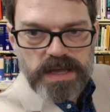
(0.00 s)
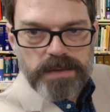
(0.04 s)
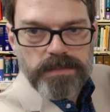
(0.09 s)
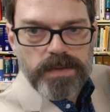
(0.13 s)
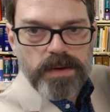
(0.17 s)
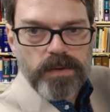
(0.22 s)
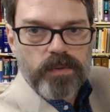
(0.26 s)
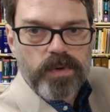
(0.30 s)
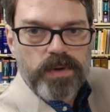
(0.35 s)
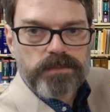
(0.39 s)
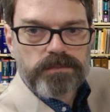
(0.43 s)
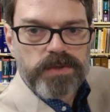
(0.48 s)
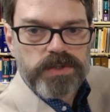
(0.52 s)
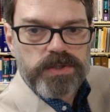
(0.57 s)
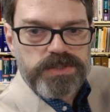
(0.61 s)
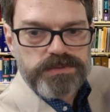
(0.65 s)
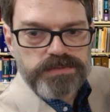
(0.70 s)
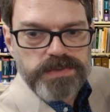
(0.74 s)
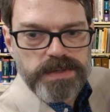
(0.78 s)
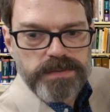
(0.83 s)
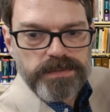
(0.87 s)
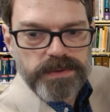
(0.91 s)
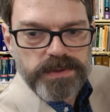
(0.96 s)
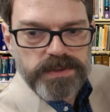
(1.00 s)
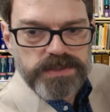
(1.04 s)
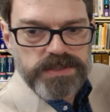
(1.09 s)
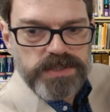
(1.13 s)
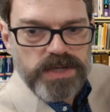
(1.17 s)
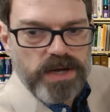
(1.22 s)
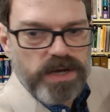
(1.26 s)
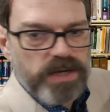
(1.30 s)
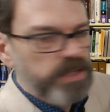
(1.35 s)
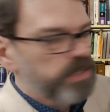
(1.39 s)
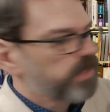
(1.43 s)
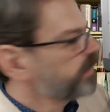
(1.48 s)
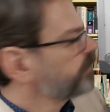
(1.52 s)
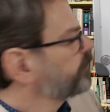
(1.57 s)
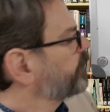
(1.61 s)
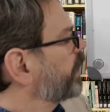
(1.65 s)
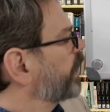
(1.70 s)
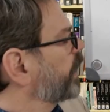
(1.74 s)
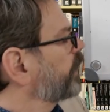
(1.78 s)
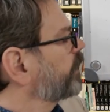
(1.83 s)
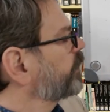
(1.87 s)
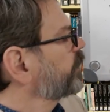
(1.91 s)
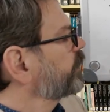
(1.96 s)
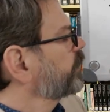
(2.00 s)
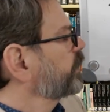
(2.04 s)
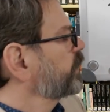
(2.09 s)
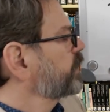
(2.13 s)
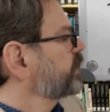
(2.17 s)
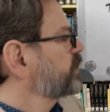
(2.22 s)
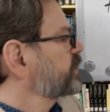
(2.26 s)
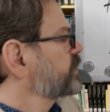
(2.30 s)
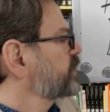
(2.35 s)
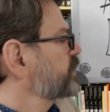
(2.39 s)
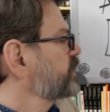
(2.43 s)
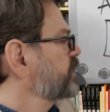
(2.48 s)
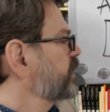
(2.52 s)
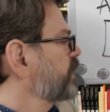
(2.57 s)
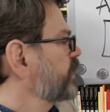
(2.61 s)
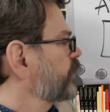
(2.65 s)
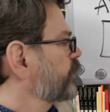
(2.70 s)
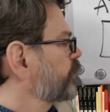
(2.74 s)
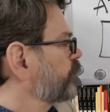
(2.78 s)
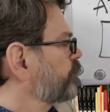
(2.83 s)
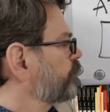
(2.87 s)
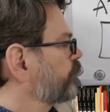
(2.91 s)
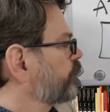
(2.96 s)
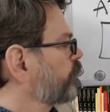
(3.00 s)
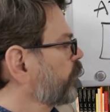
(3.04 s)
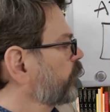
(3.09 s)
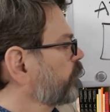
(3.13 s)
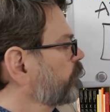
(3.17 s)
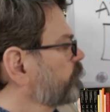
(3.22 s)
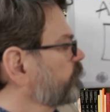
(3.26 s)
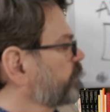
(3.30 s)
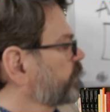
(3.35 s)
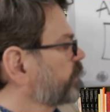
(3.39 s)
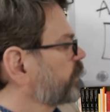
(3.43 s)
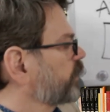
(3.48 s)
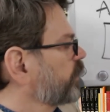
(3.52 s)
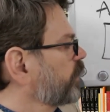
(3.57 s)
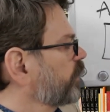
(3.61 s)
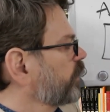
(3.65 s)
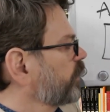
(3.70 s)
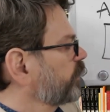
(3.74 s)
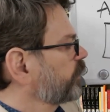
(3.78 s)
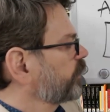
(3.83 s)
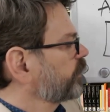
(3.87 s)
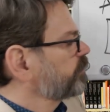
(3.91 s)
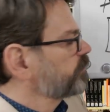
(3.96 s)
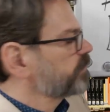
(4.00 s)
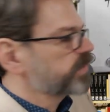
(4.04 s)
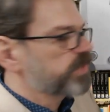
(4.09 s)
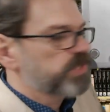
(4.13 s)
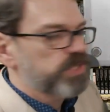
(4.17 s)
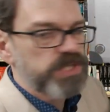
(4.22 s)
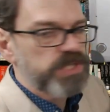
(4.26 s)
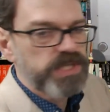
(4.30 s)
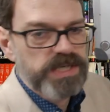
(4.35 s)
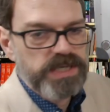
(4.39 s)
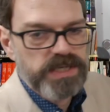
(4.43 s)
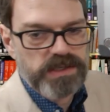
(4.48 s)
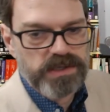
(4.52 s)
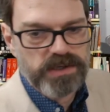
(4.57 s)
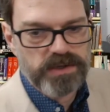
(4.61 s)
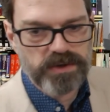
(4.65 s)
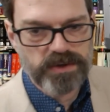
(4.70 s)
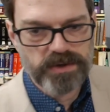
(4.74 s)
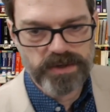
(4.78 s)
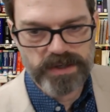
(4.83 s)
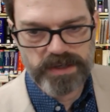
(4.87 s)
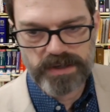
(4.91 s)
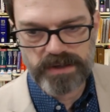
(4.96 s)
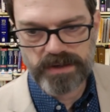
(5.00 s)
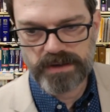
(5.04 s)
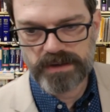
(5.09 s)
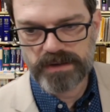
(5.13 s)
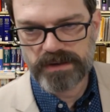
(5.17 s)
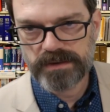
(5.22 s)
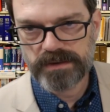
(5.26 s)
But what most people are talking about is a narrow form of it called machine learning.